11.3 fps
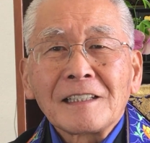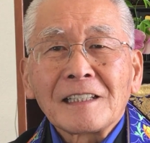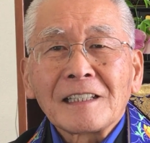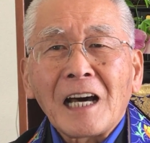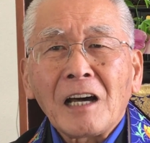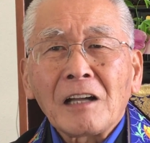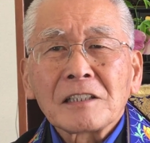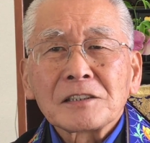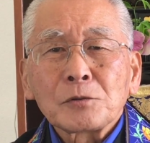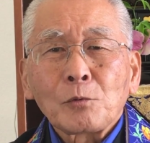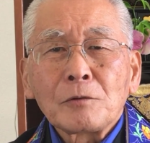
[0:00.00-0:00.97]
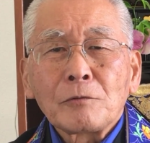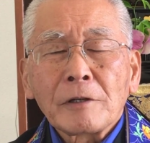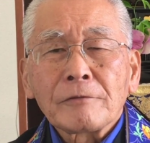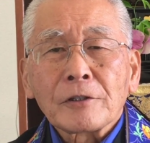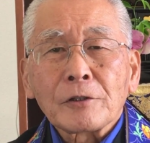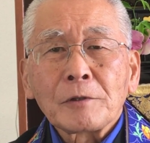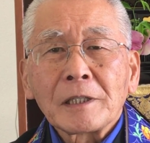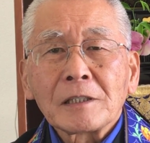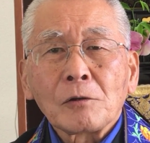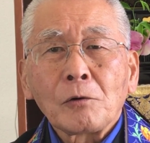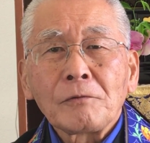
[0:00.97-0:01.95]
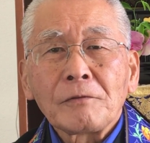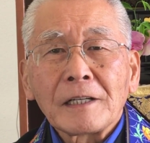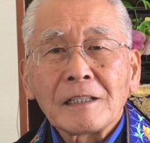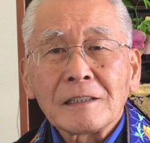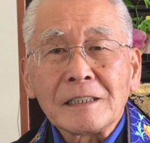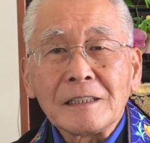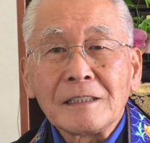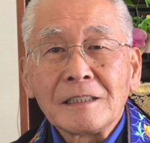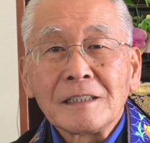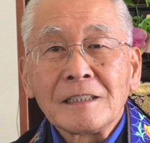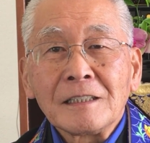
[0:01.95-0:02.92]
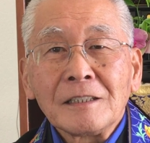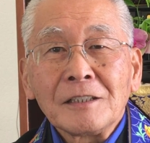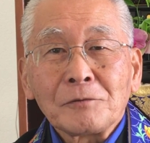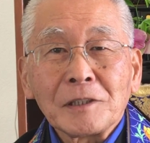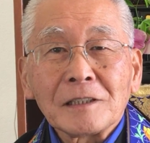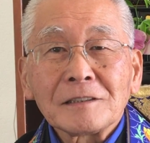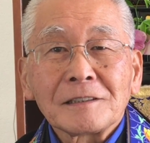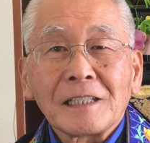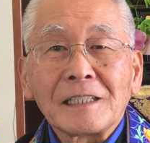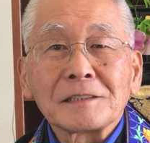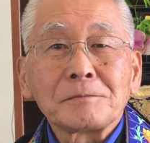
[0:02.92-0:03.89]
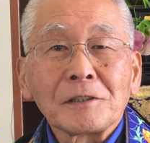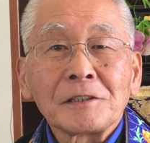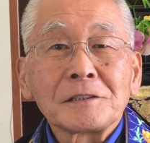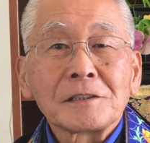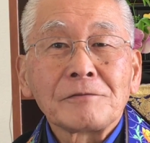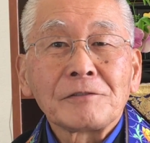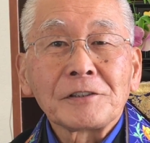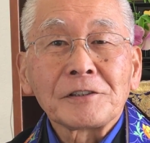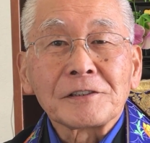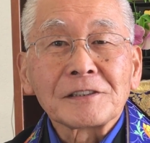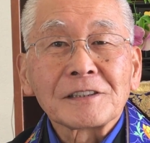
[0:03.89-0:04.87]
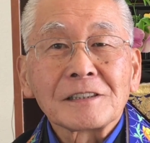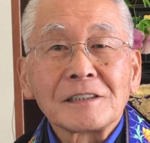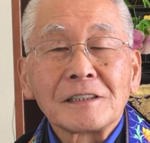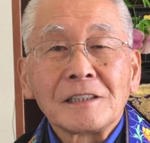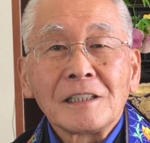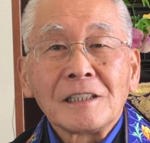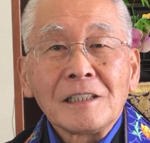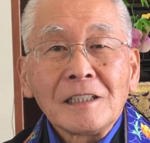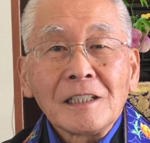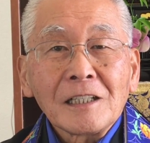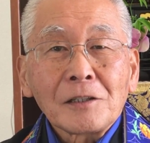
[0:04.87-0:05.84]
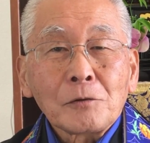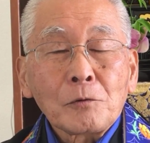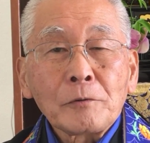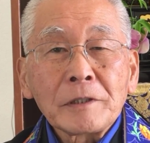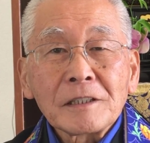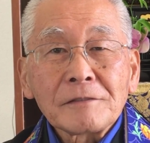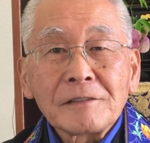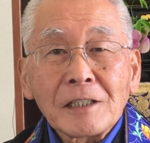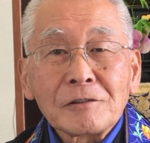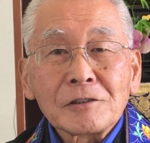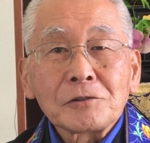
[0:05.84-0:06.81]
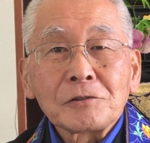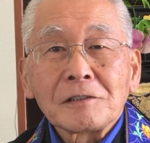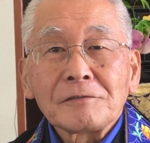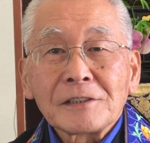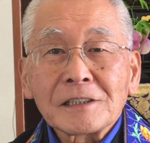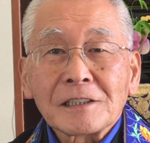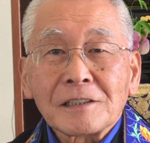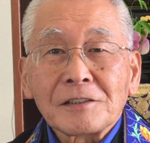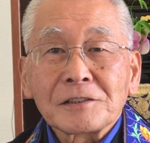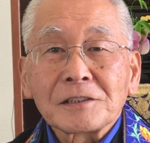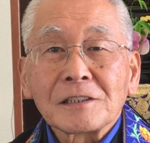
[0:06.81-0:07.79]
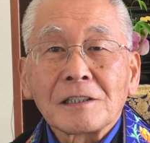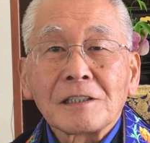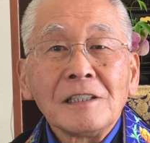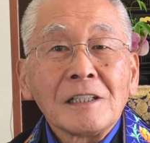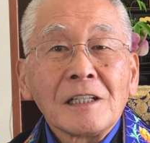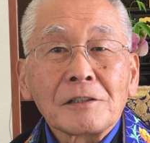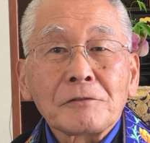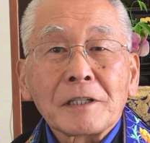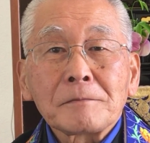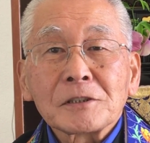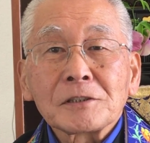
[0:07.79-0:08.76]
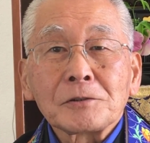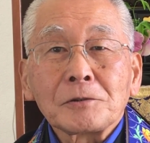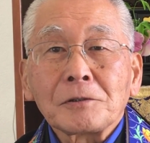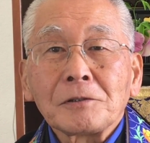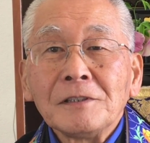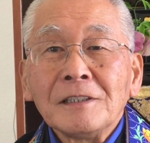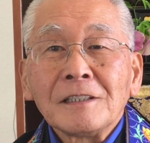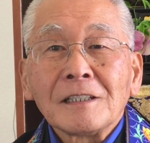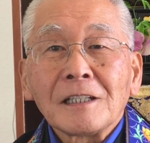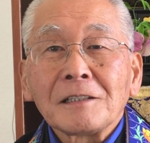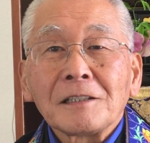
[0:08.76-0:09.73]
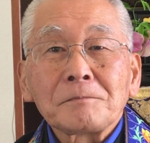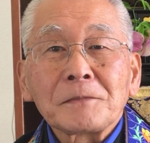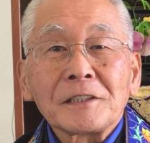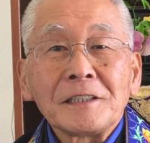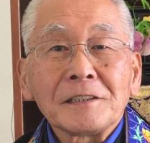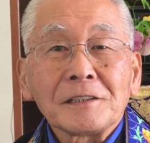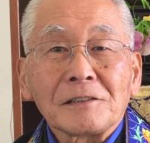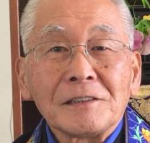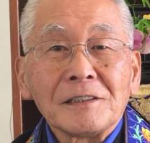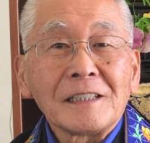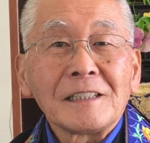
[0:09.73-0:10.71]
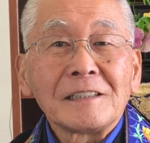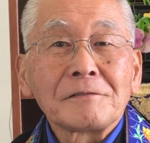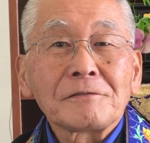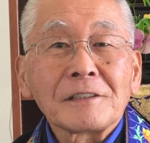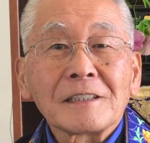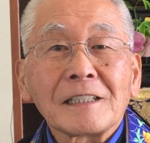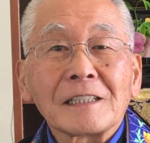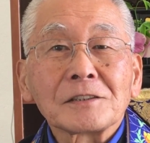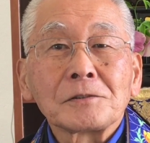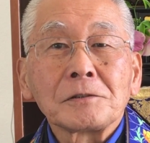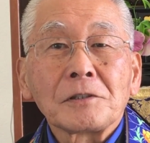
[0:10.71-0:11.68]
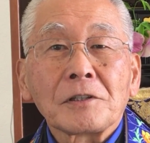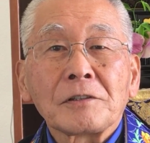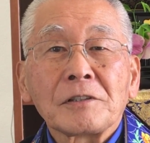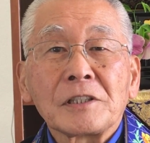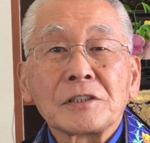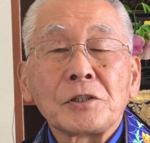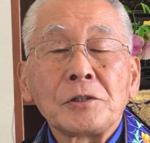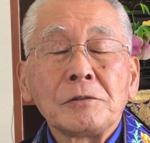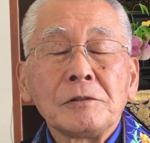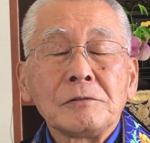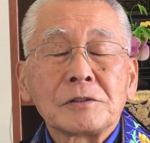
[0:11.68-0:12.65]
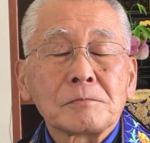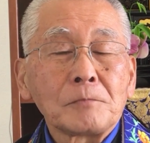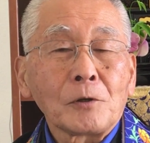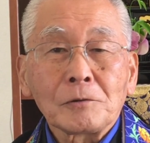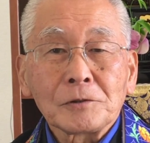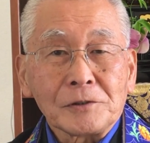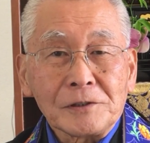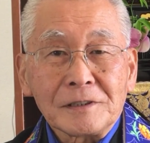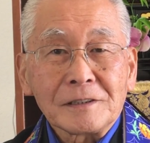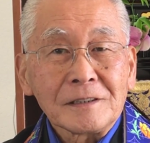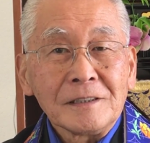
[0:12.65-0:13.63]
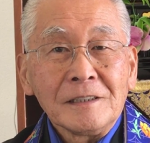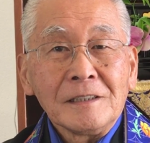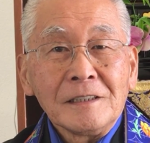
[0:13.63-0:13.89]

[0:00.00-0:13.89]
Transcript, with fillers: That how does one river create a whole valley? Well, it takes millions of years. Uh, where we live now in Chula Vista, there's a, a grammar school uh, up the hill, and in front of that school there are these huge boulders,